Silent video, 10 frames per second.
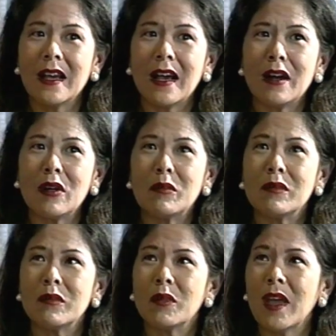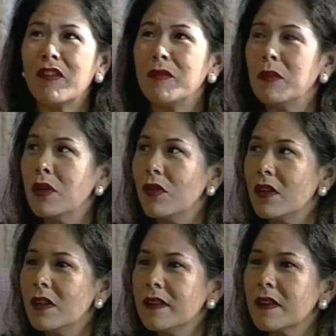um, we have
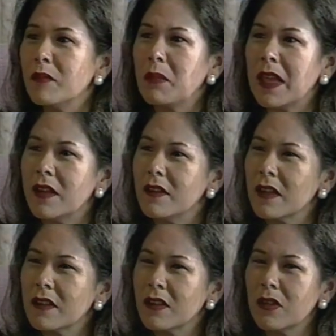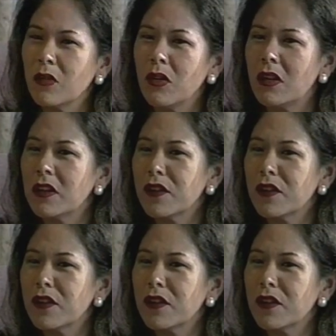murals and paintings on the wall. Your